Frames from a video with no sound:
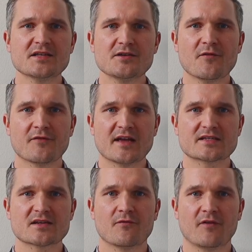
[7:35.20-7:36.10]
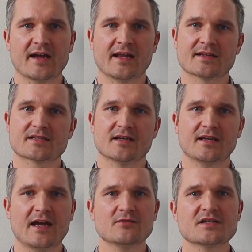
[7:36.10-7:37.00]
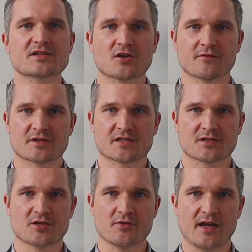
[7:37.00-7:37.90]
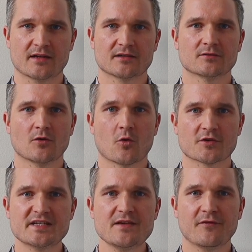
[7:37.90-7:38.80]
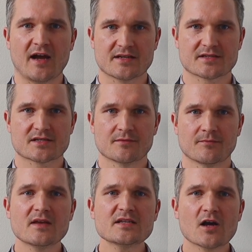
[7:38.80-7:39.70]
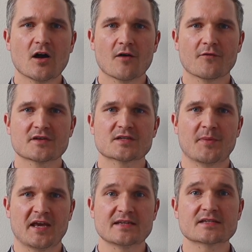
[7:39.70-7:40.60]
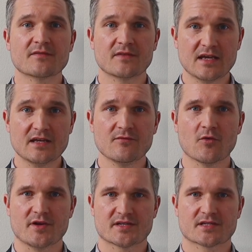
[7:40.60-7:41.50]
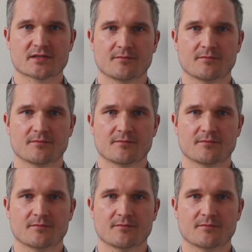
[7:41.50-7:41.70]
the Defense Finance and Accounting Services DODAC, or DFARS. This office pays the invoice.